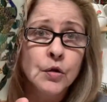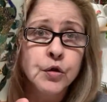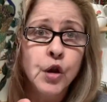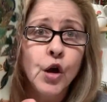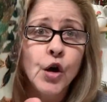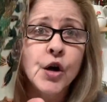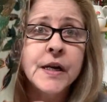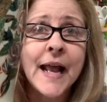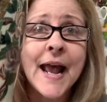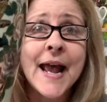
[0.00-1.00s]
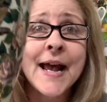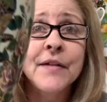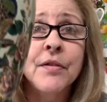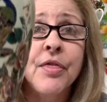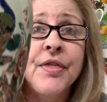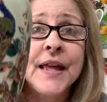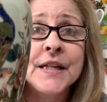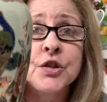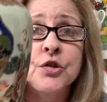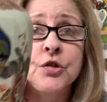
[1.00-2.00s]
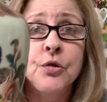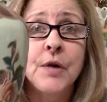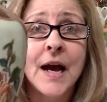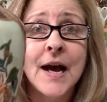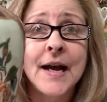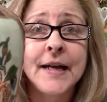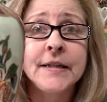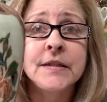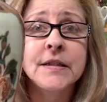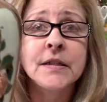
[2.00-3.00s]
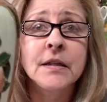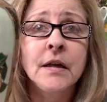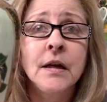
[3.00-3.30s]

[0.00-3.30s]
Look at this, you guys.